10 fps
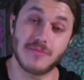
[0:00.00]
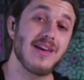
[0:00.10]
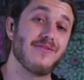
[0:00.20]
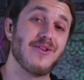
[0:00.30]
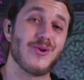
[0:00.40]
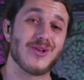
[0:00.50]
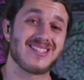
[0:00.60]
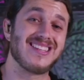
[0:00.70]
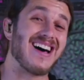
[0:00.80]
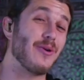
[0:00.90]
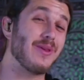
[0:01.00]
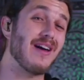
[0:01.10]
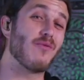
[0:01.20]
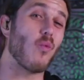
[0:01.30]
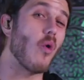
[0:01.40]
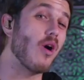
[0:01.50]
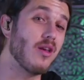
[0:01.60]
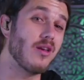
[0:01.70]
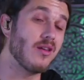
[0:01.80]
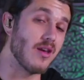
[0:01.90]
also may have noticed I only have one